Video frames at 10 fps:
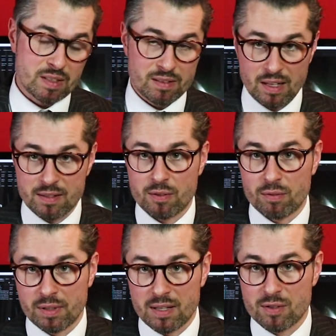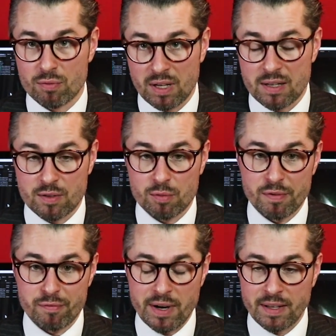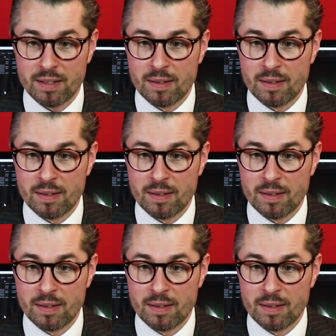Not so nice, to be frank.